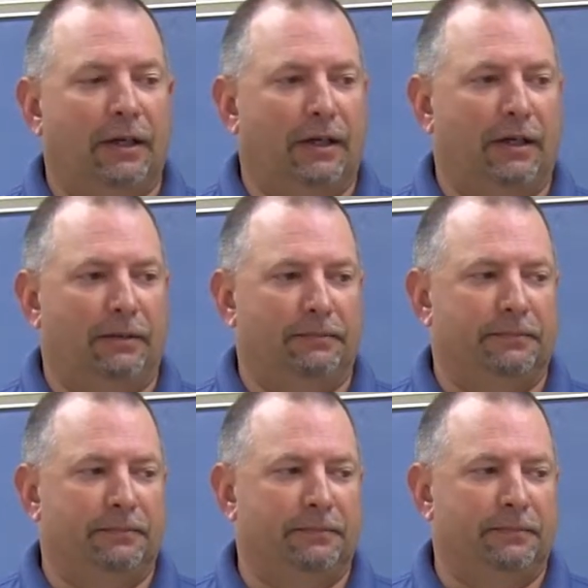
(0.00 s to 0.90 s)
But,
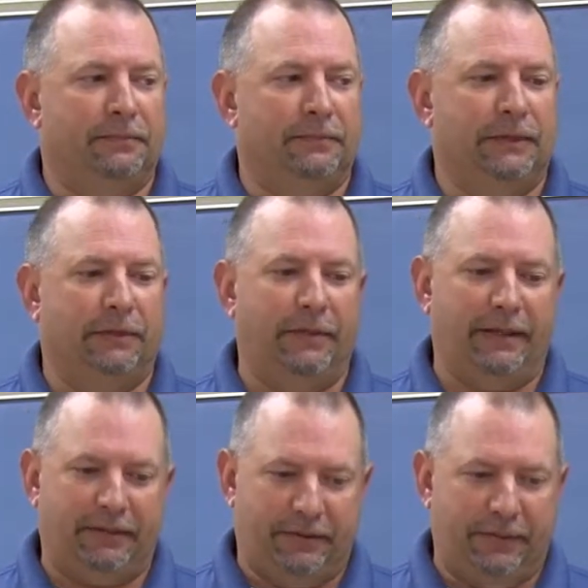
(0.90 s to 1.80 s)
you know,
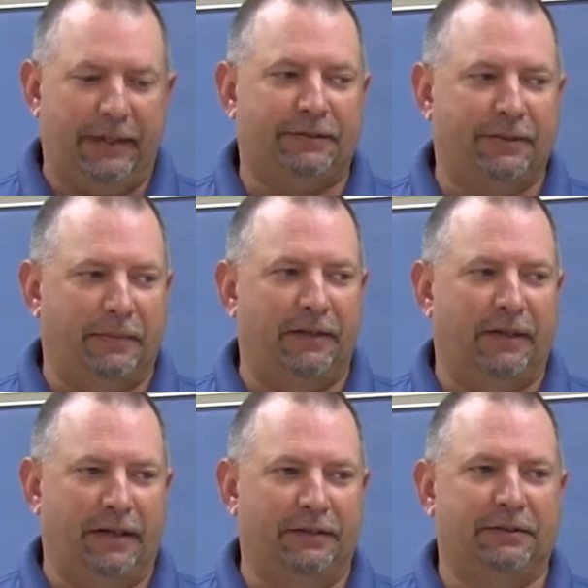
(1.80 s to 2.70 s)
we get some out
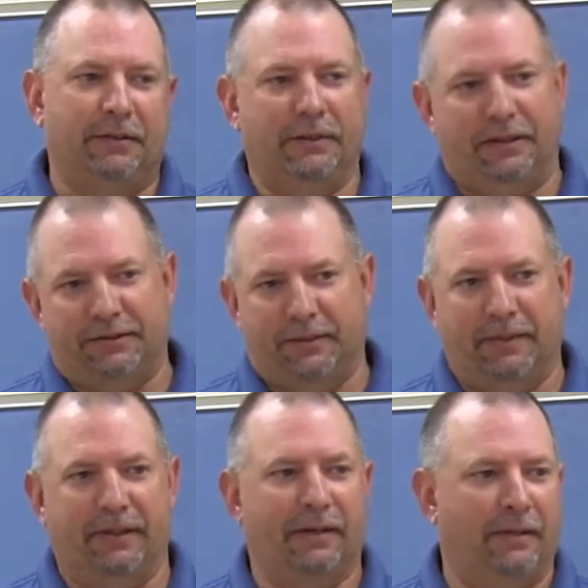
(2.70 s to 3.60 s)
of high school, we get
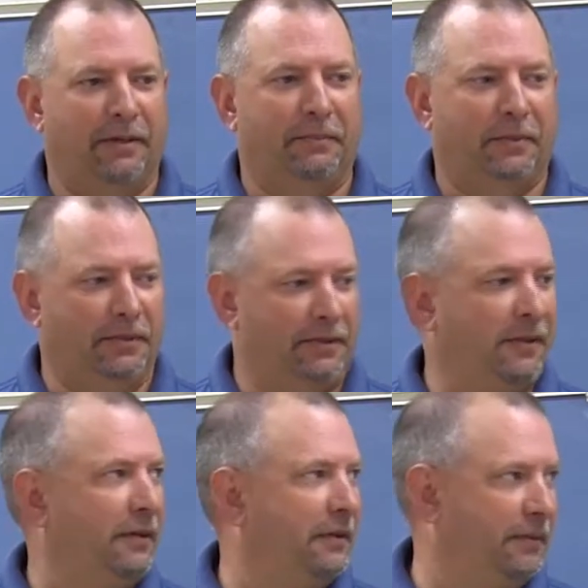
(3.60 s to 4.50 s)
some that come out of the
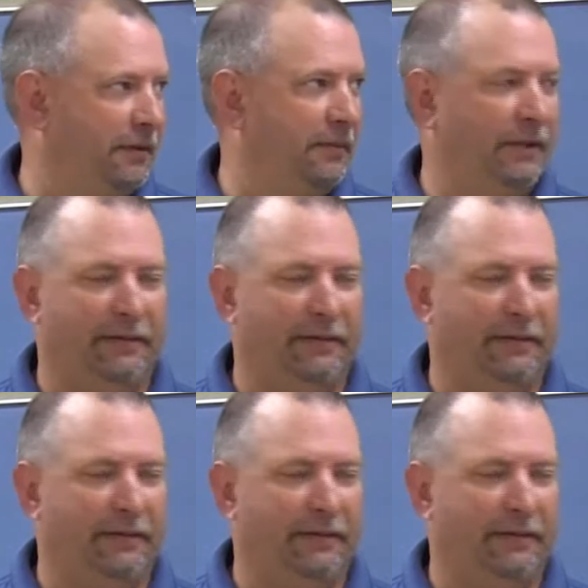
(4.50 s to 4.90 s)
military or something.